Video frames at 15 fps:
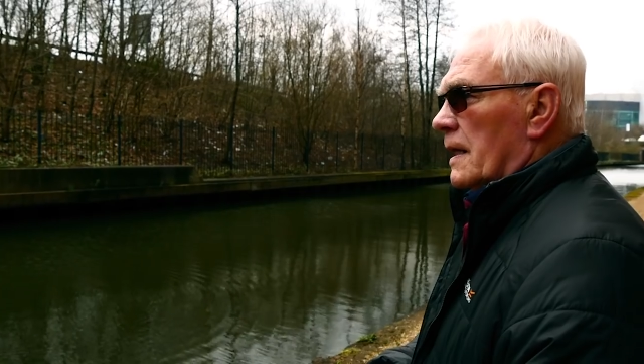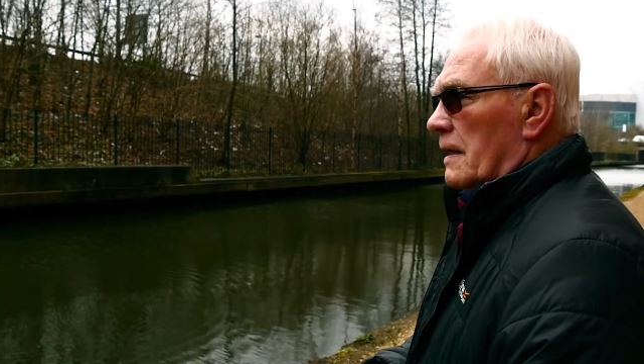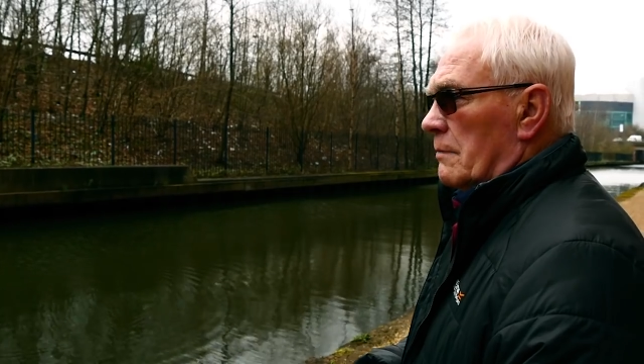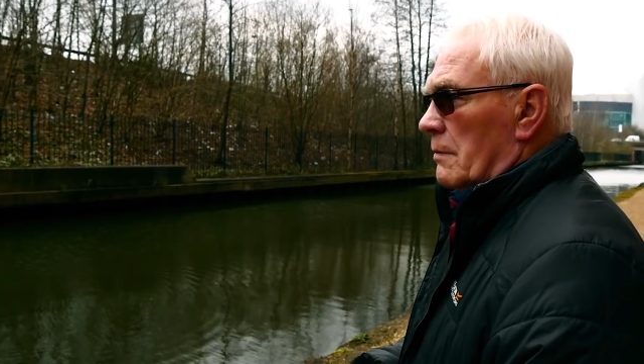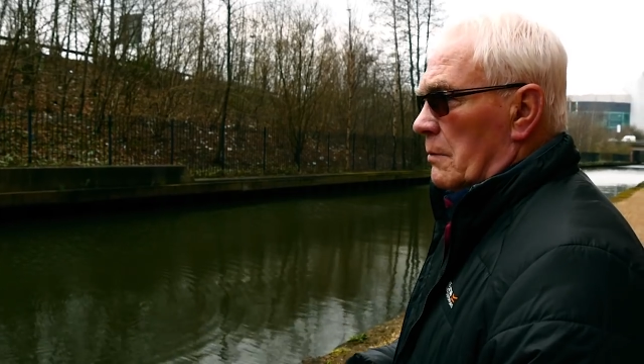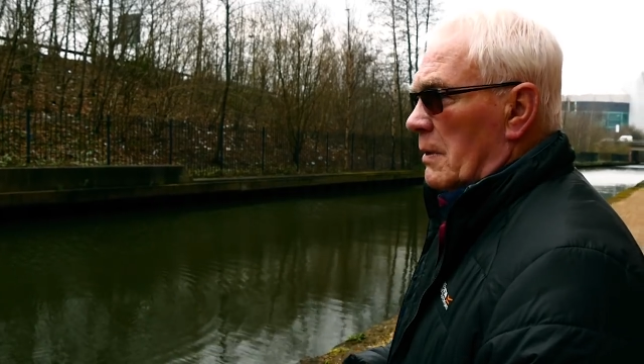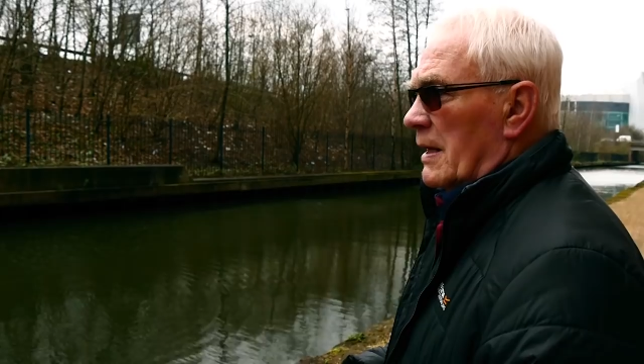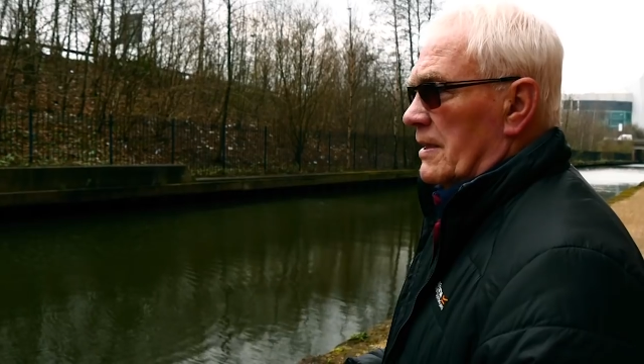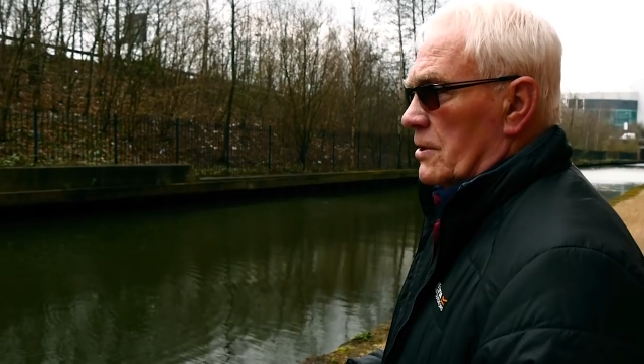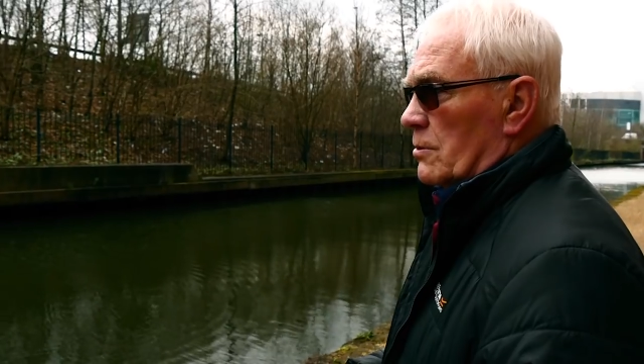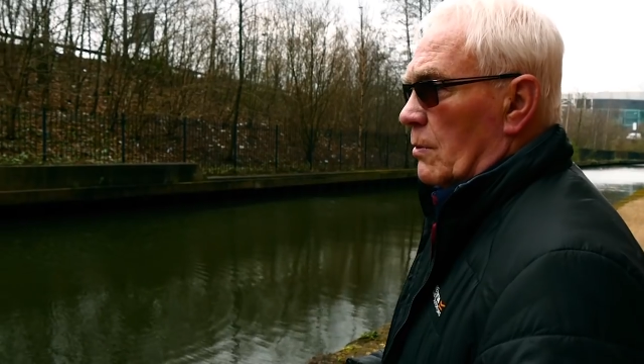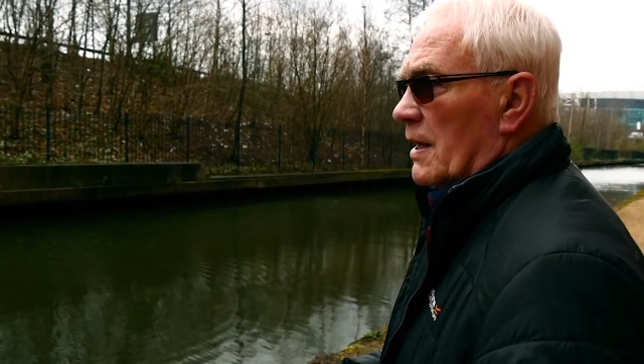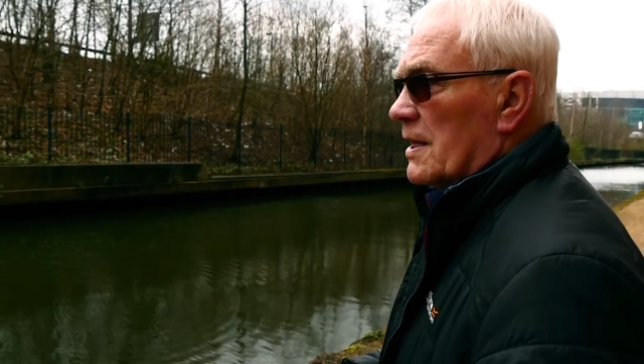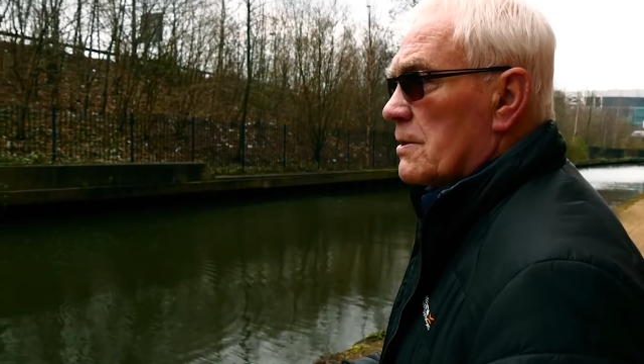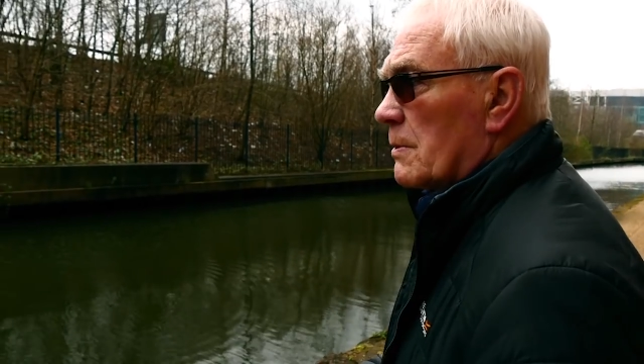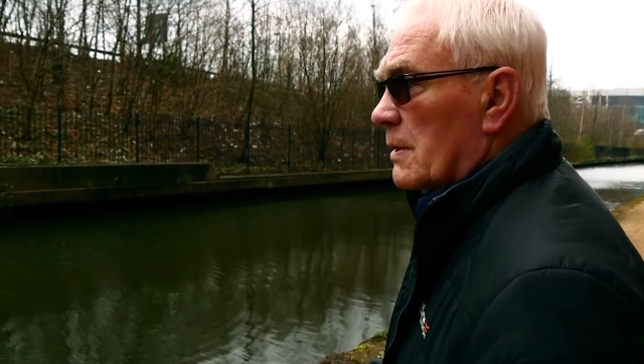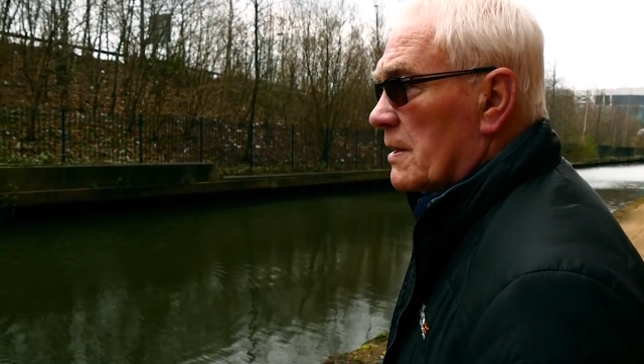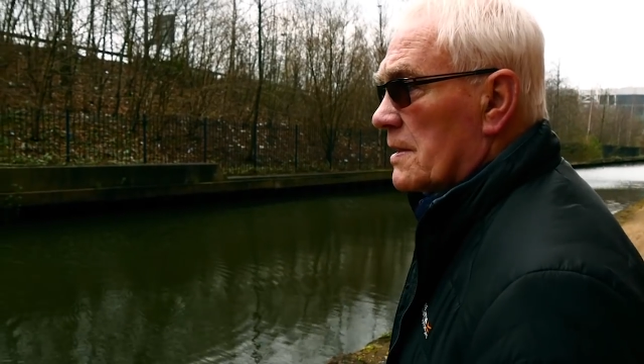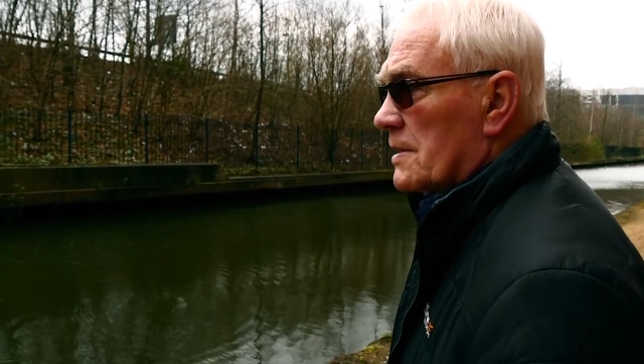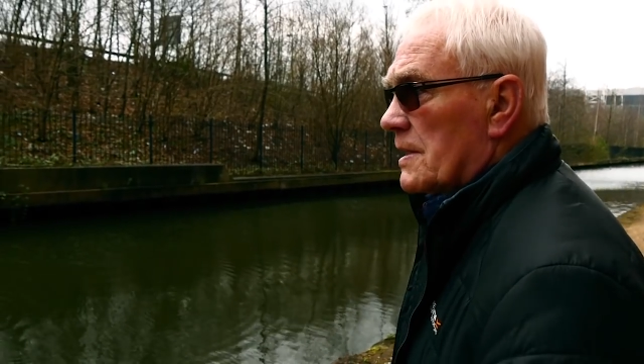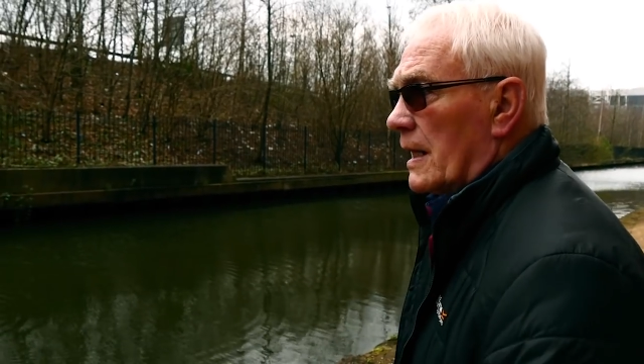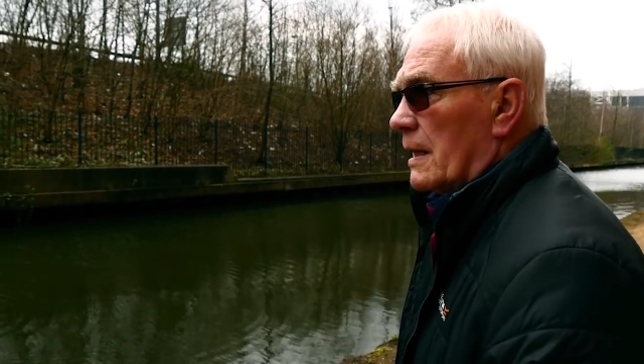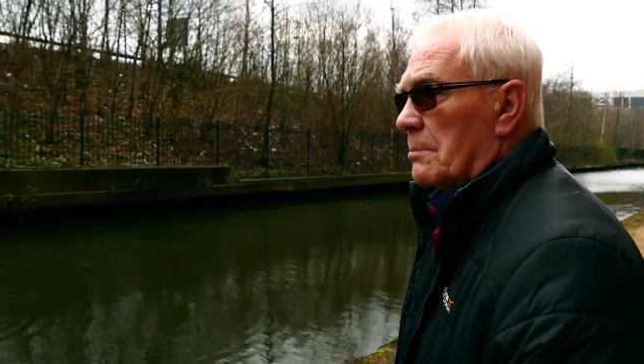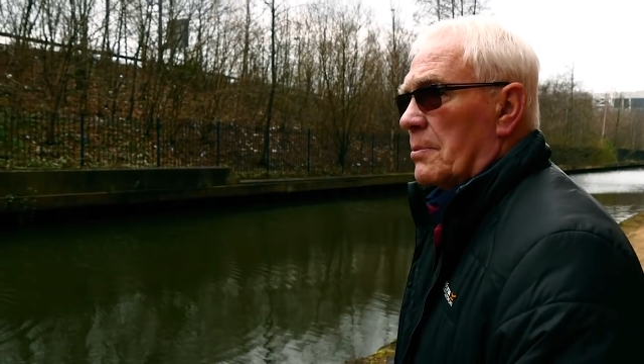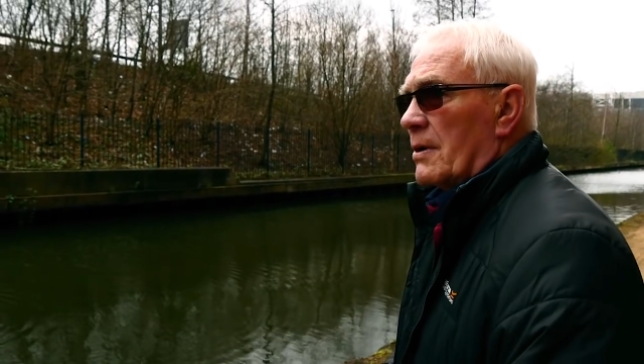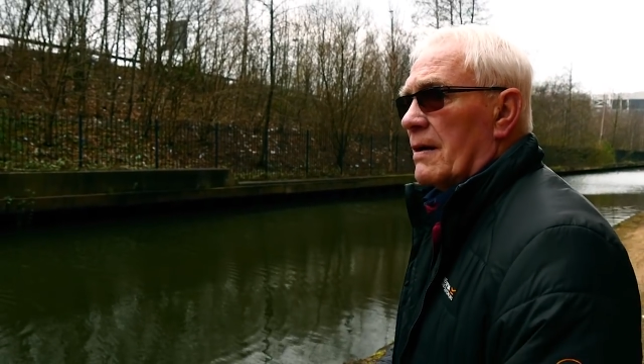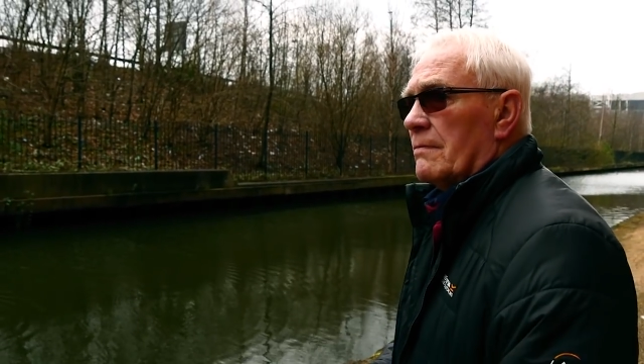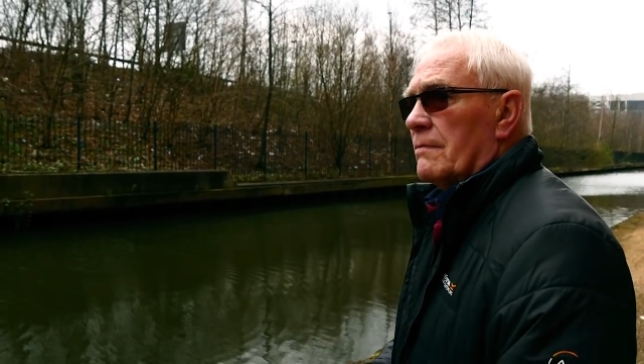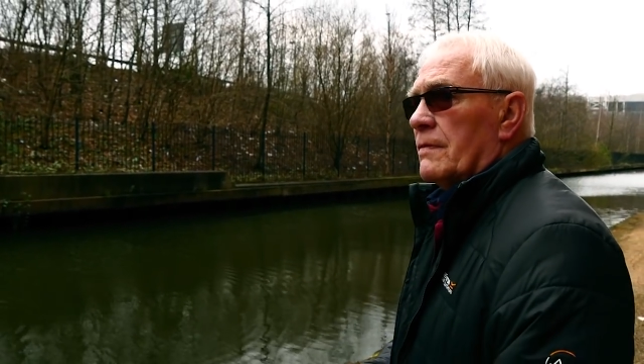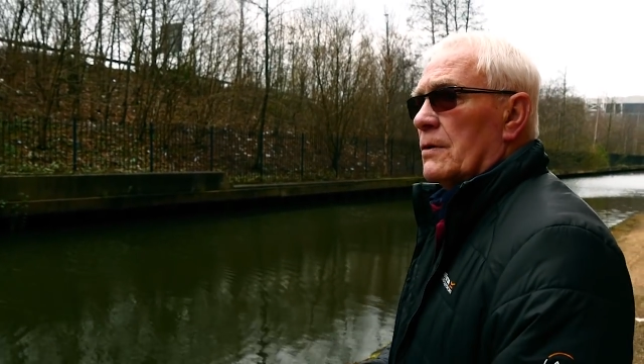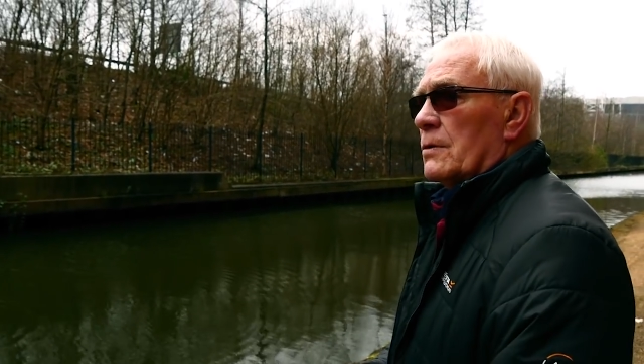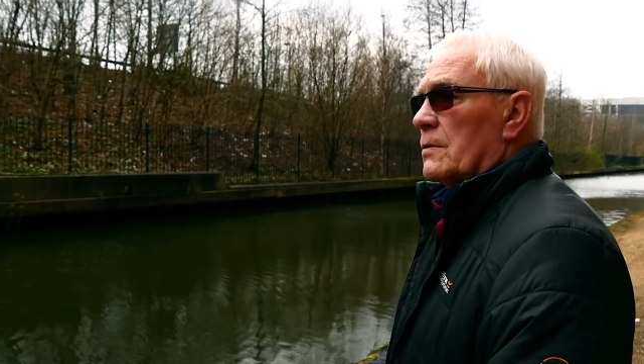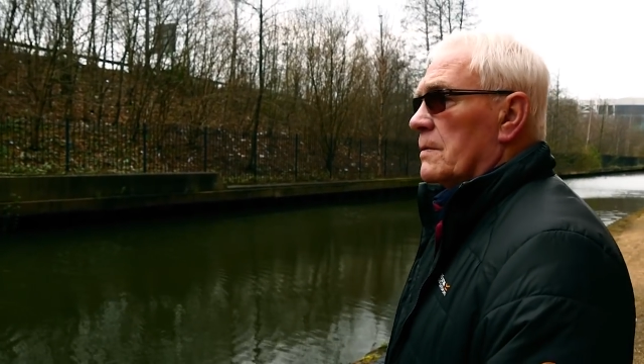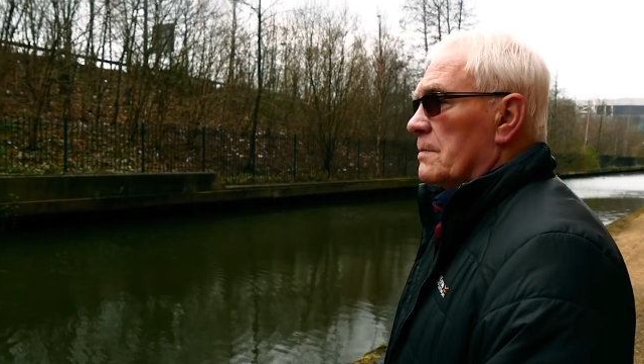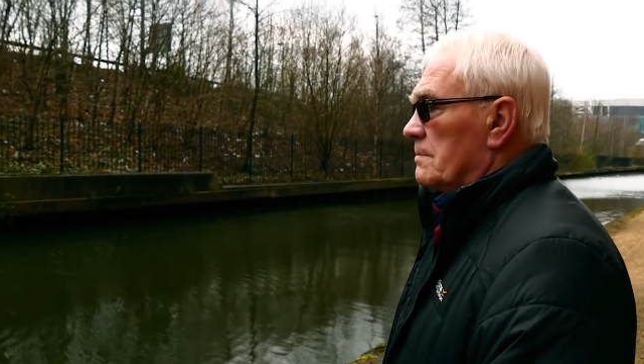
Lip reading: if we went twice, we could sell a pram full.